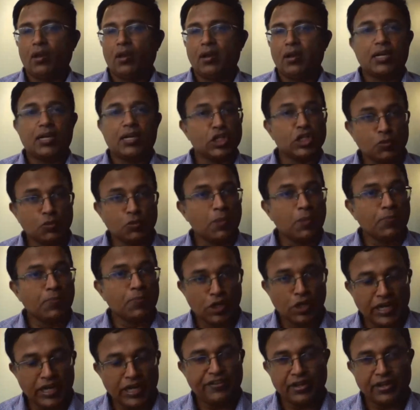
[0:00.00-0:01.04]
Consumer
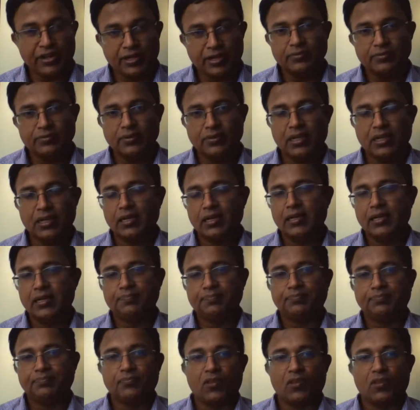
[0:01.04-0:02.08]
protection,
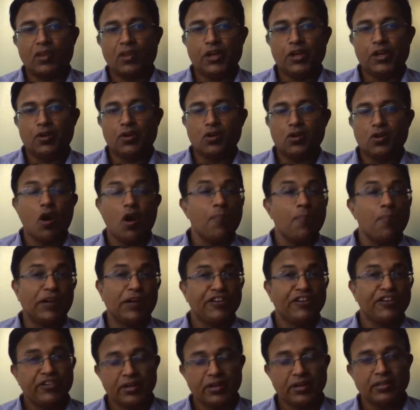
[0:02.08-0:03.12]

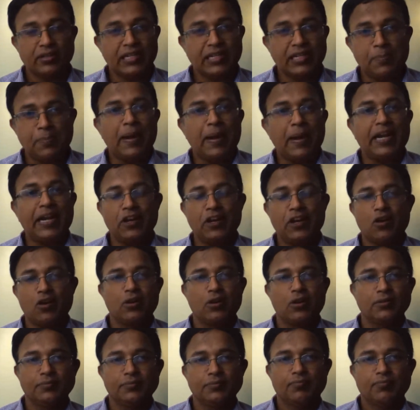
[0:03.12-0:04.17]
competition, depending on
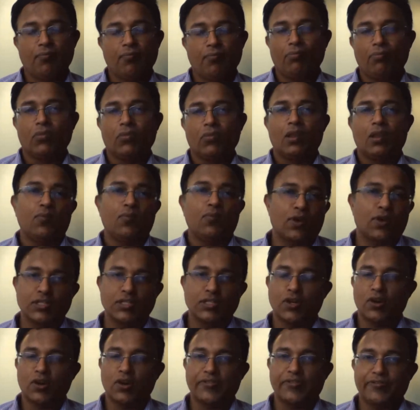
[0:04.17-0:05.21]
what
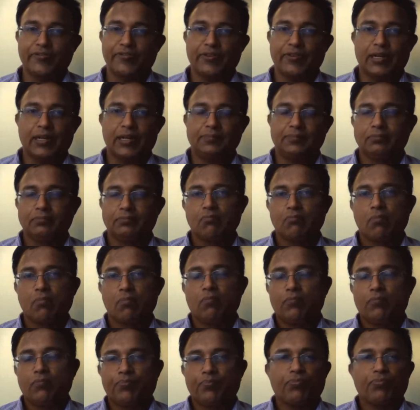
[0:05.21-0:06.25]
sort of
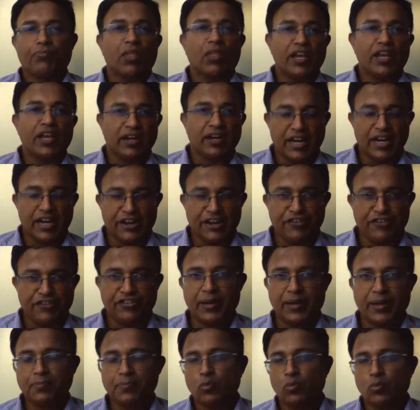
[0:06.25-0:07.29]

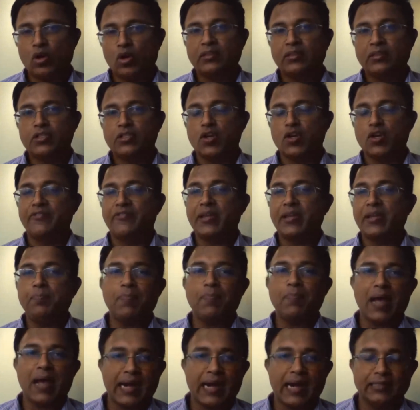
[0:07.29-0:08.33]
relationship, what sort of
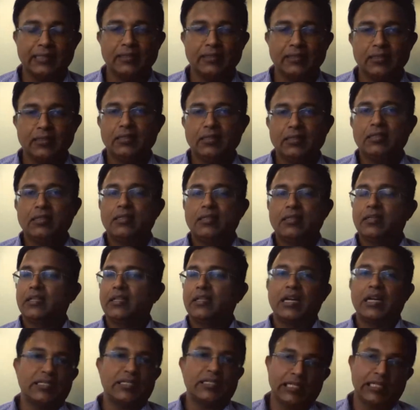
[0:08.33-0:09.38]
impact the
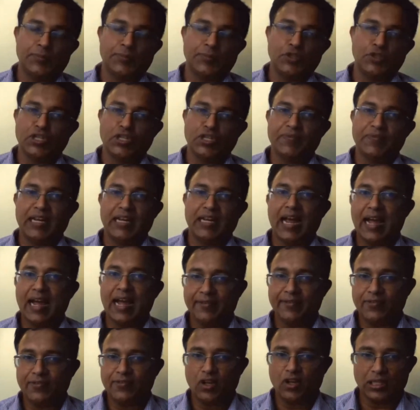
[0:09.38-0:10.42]
distribution will
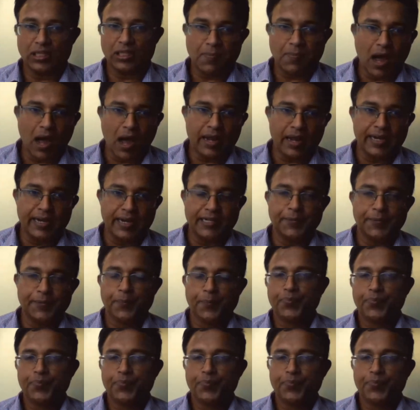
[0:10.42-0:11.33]
have on the market.